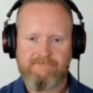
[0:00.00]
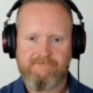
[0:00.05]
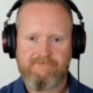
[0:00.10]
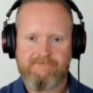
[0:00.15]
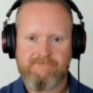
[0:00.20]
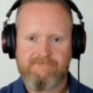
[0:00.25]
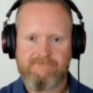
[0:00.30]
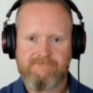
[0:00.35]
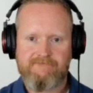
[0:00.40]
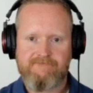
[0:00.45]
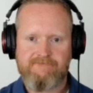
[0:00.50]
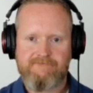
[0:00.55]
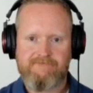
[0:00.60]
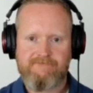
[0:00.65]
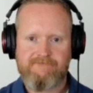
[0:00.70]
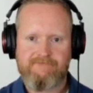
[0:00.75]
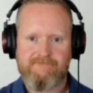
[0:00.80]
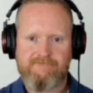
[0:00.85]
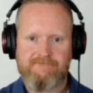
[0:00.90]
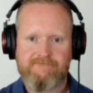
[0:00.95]

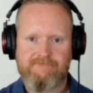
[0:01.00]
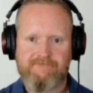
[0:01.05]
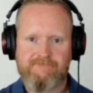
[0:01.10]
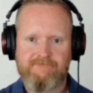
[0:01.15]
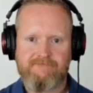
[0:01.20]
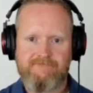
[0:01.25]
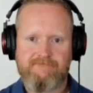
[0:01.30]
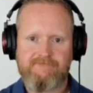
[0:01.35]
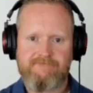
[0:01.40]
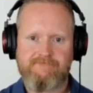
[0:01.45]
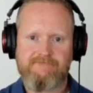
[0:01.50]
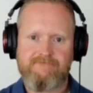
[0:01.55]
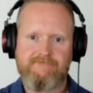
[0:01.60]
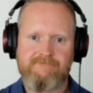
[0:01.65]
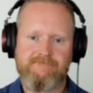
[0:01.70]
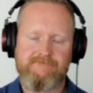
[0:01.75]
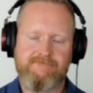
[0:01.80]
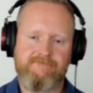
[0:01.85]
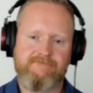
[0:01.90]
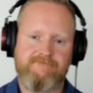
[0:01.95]

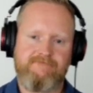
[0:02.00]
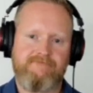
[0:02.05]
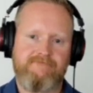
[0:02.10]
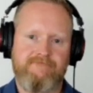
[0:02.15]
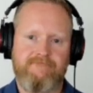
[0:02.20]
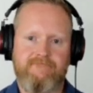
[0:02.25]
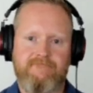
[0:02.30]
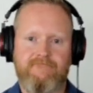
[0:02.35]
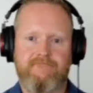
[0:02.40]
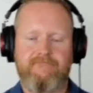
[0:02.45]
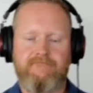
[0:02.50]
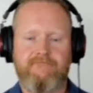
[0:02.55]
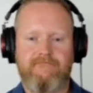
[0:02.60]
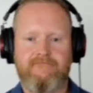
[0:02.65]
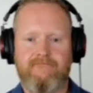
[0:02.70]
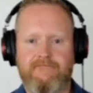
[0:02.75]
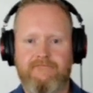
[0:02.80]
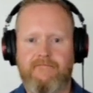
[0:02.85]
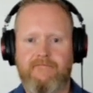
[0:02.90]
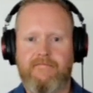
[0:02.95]

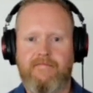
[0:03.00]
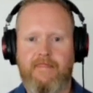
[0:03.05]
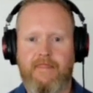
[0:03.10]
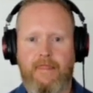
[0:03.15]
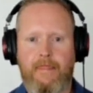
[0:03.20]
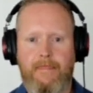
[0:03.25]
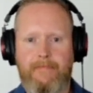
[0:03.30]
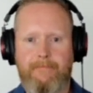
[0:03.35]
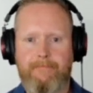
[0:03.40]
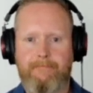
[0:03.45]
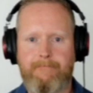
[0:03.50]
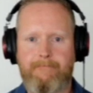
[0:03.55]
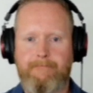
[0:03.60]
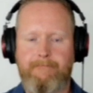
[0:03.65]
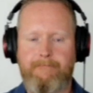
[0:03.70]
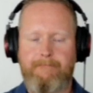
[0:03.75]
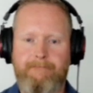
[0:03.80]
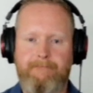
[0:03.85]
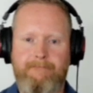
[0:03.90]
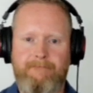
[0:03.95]

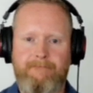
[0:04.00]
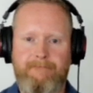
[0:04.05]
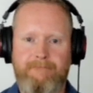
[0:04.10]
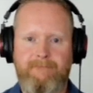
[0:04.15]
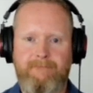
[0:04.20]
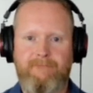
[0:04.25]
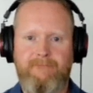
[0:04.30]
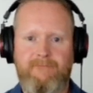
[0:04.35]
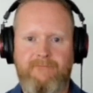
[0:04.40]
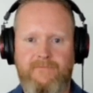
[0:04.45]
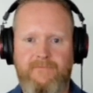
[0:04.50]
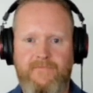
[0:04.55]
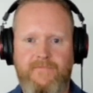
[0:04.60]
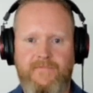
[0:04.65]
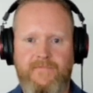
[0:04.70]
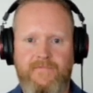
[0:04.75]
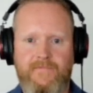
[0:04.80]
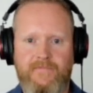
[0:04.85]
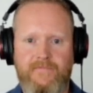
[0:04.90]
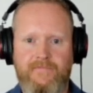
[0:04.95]

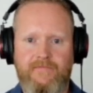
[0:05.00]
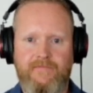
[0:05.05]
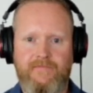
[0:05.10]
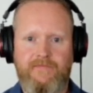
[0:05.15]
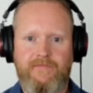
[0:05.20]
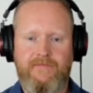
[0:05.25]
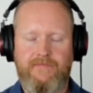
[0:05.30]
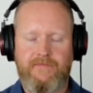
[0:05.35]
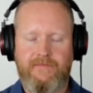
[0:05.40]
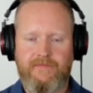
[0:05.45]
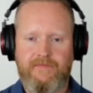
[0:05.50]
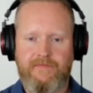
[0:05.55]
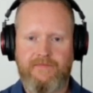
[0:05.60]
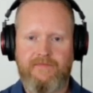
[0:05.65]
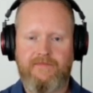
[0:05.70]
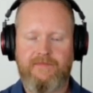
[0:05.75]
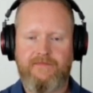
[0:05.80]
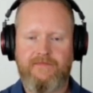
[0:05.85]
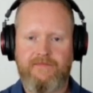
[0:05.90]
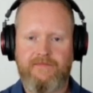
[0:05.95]

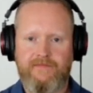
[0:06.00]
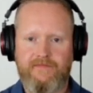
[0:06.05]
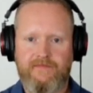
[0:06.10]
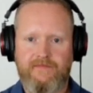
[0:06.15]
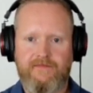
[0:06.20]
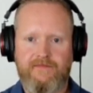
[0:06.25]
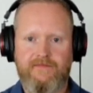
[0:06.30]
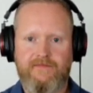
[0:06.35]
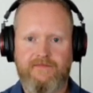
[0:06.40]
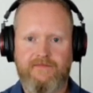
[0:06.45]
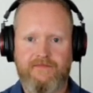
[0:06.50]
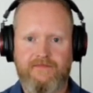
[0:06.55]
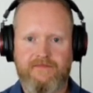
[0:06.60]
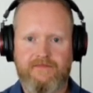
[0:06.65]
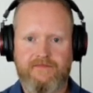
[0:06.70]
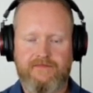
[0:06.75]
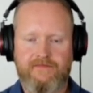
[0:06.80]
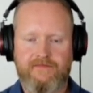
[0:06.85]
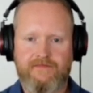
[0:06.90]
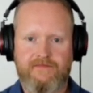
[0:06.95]

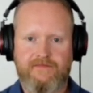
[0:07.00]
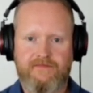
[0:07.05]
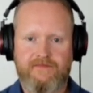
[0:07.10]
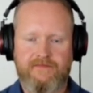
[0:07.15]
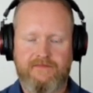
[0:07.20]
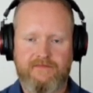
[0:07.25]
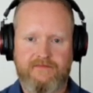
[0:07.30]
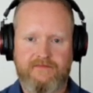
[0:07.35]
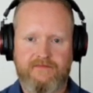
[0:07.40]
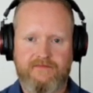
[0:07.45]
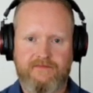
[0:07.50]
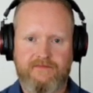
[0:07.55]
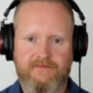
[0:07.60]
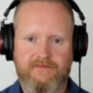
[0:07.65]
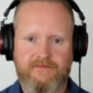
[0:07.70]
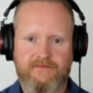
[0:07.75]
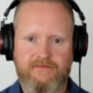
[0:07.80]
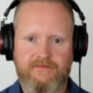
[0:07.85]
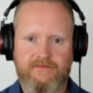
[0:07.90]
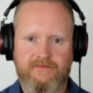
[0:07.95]
The person shown says nothing.